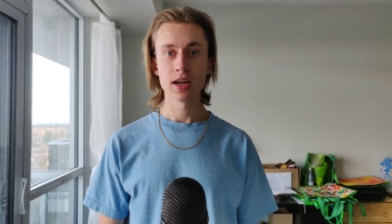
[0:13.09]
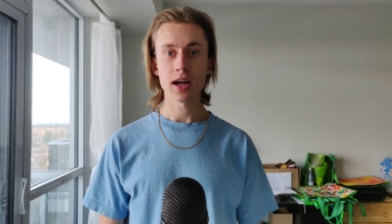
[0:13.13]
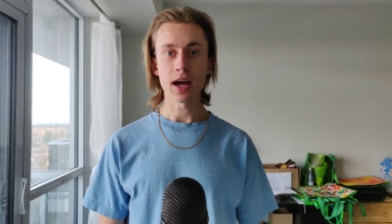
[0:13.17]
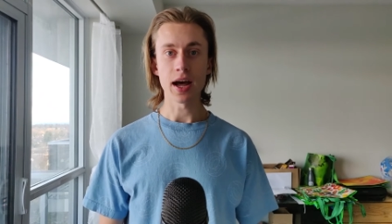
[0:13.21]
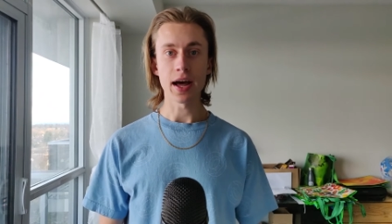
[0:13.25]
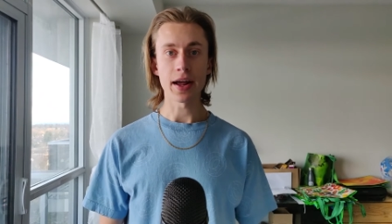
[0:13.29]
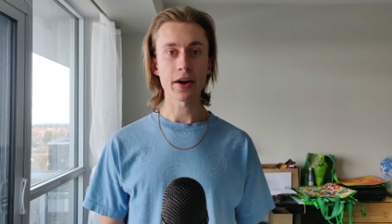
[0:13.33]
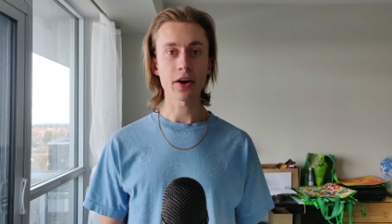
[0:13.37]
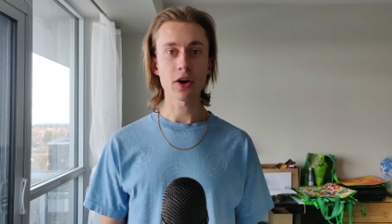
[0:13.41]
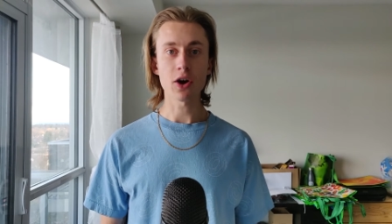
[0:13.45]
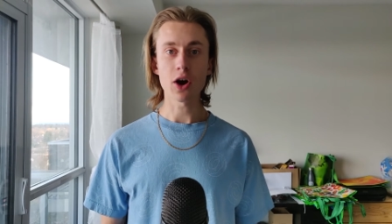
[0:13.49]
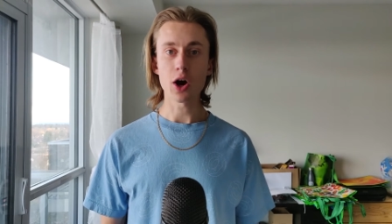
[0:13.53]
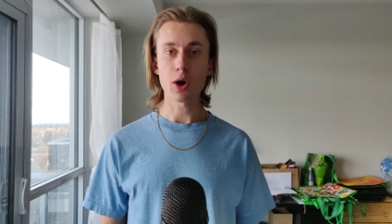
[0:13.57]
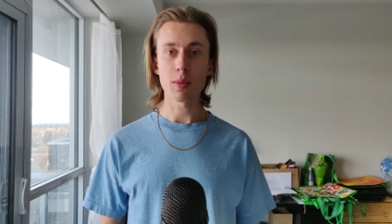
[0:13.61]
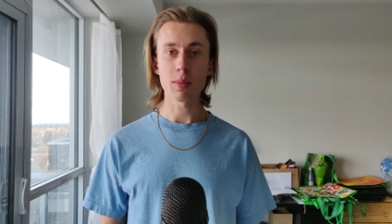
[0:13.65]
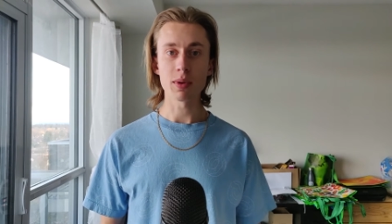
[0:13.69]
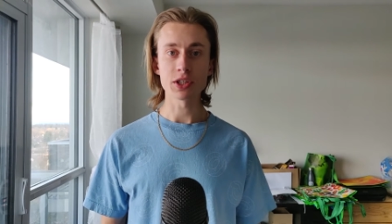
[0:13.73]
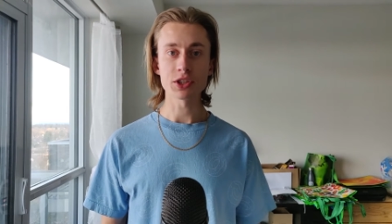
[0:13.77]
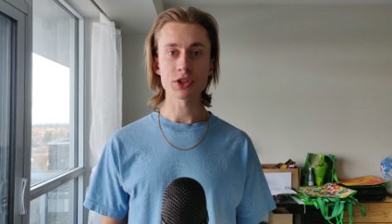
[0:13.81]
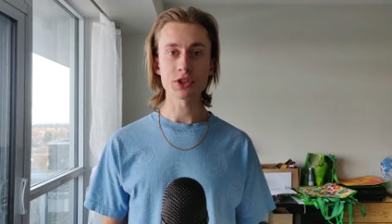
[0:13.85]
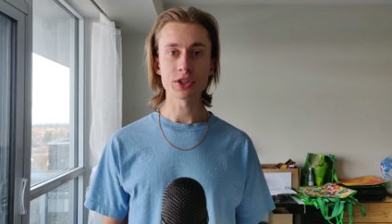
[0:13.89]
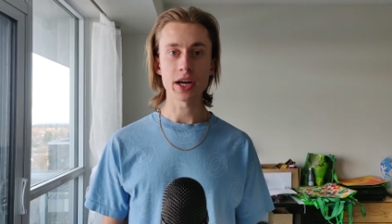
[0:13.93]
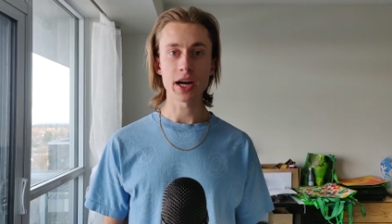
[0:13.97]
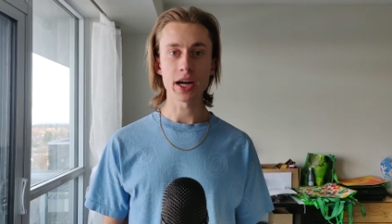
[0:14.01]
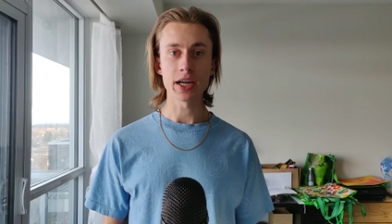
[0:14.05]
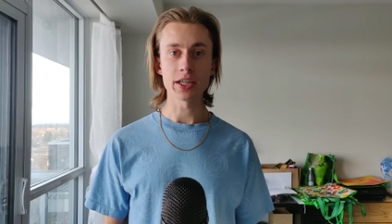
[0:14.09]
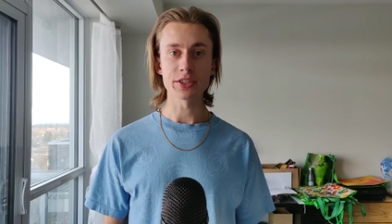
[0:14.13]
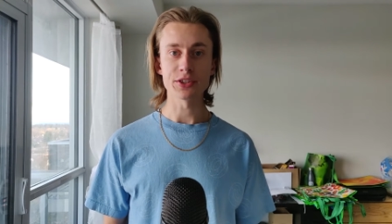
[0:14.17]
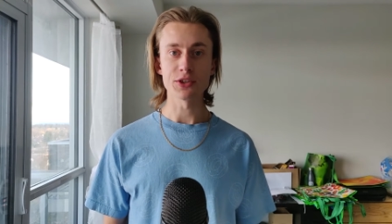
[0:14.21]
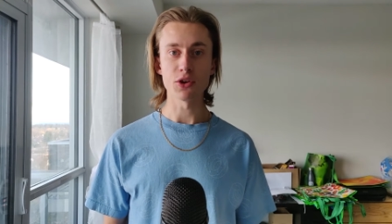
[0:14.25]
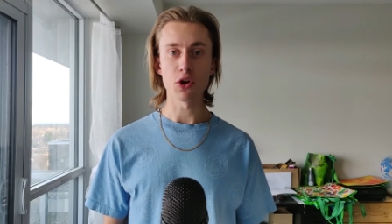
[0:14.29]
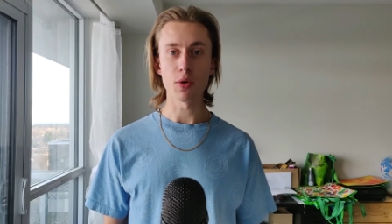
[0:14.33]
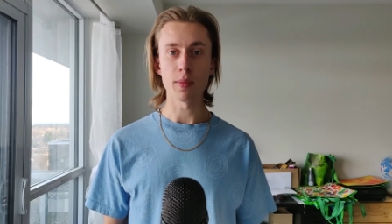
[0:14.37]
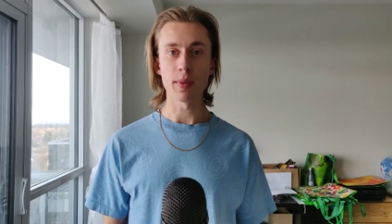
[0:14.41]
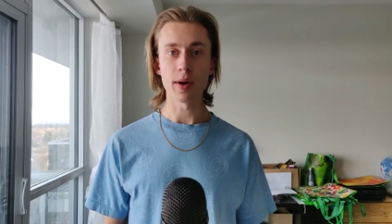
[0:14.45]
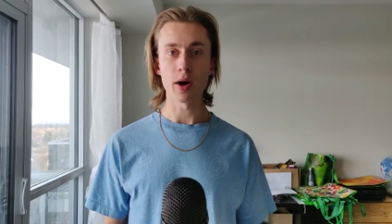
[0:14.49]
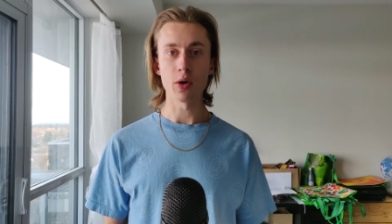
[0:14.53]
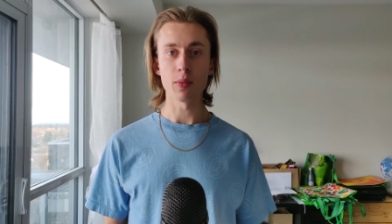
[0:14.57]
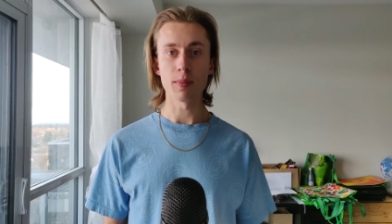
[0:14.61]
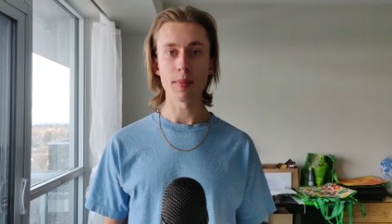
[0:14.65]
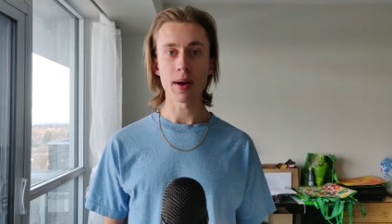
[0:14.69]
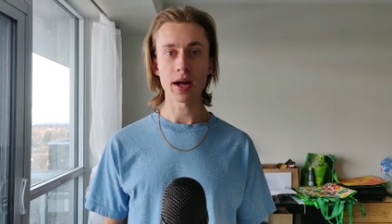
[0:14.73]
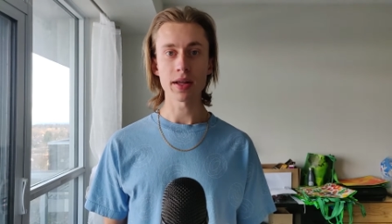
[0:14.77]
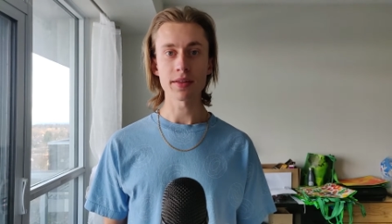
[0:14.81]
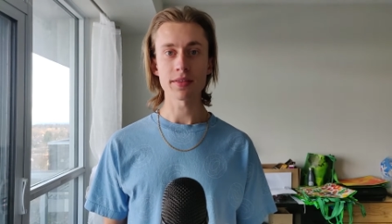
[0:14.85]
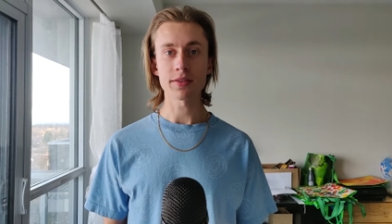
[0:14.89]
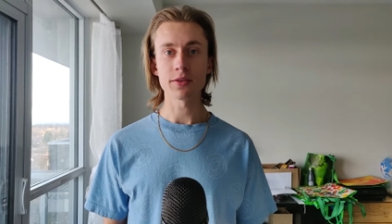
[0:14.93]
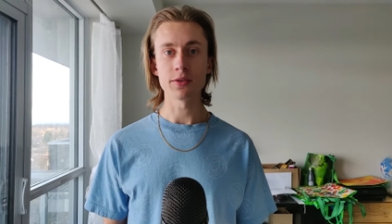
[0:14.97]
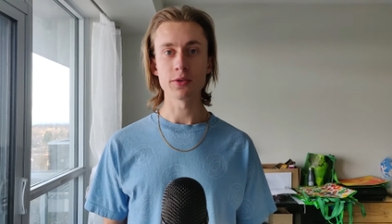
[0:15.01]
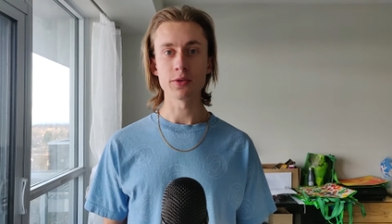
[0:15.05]
I don't know how much you guys know about
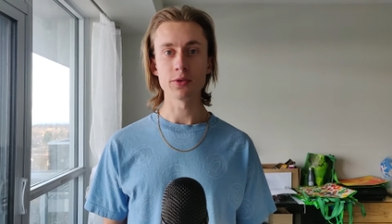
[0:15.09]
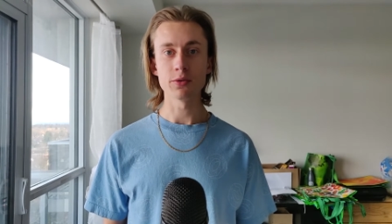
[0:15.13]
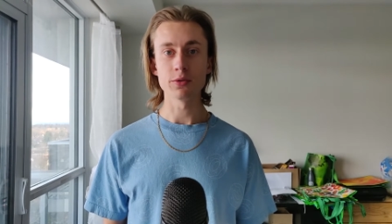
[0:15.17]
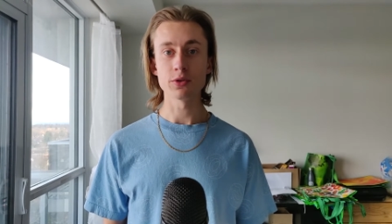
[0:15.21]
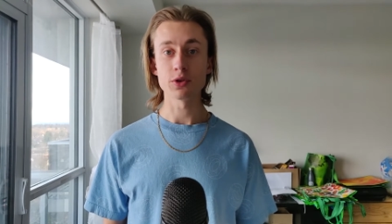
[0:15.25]
Matthew.